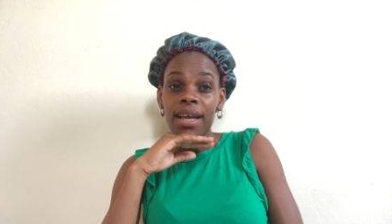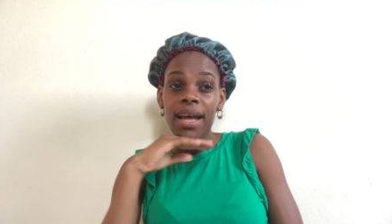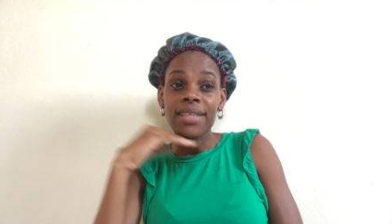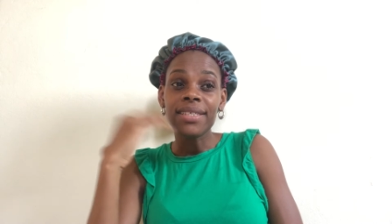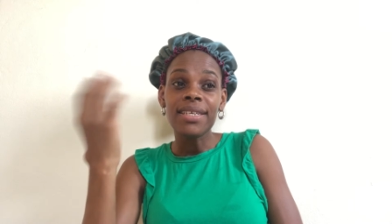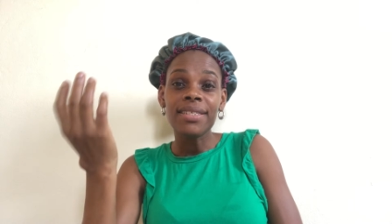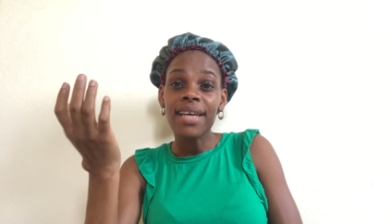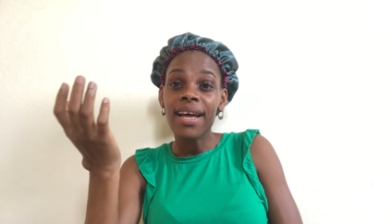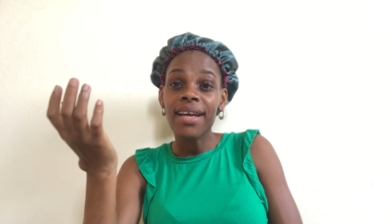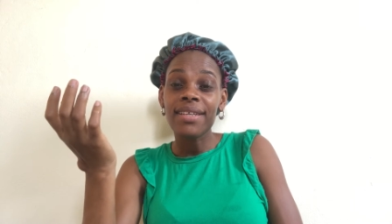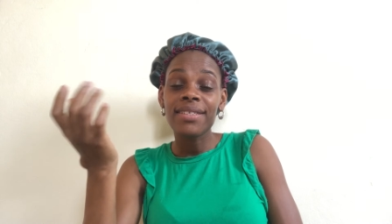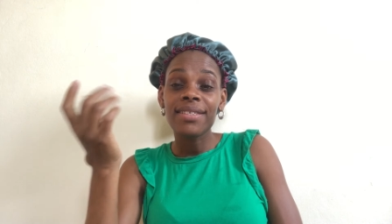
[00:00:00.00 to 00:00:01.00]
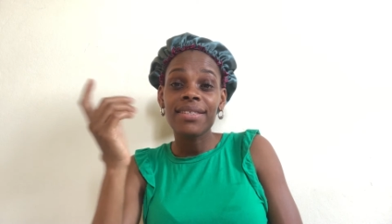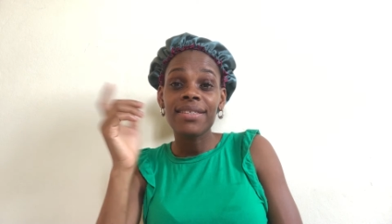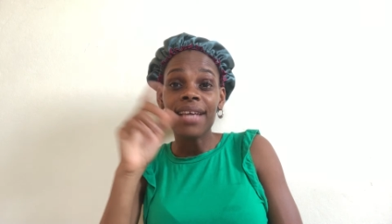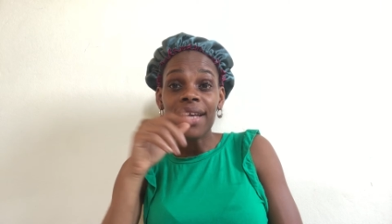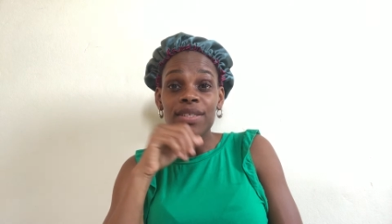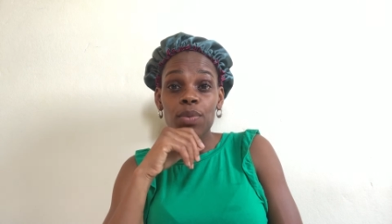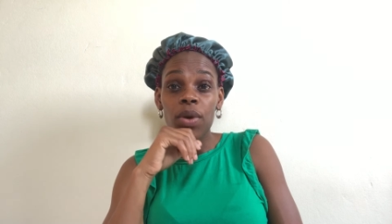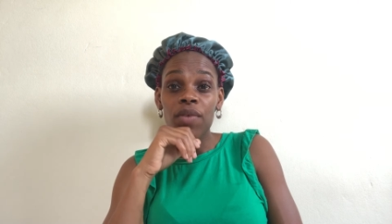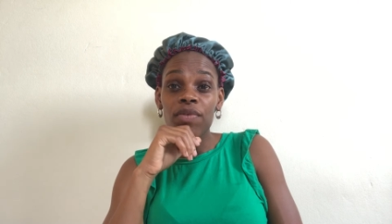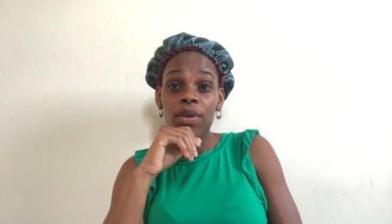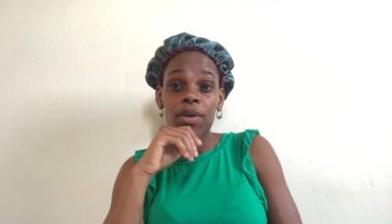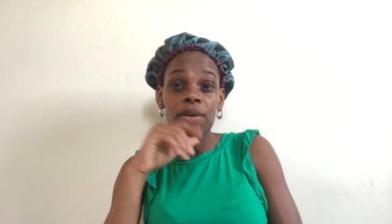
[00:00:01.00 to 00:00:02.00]
I think that that's one
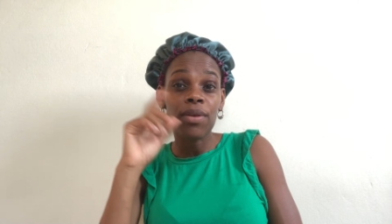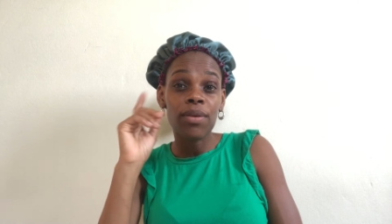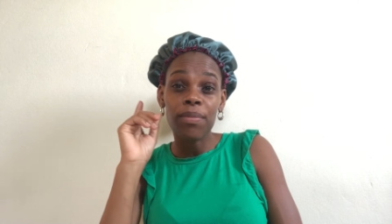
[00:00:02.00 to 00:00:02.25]
of the